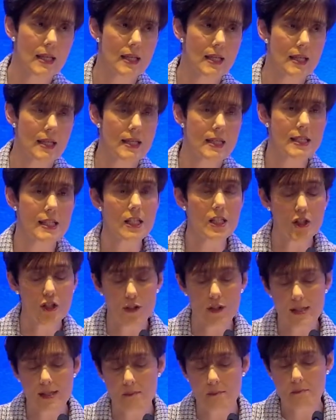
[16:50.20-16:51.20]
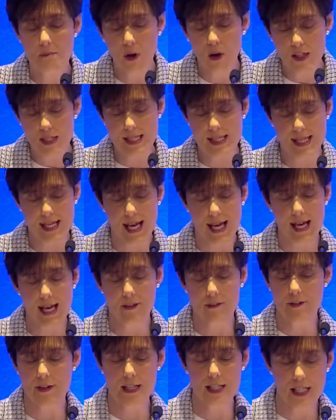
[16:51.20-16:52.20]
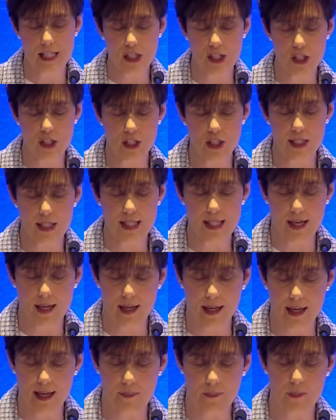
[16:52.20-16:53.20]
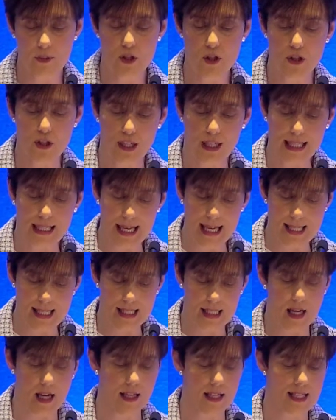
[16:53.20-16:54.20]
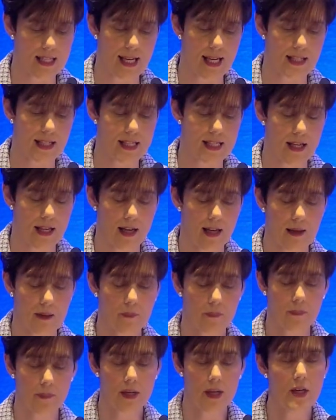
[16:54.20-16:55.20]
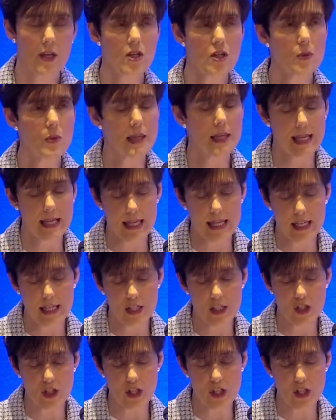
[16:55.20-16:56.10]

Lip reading: Teachers must have additional time to their class contact time to engage in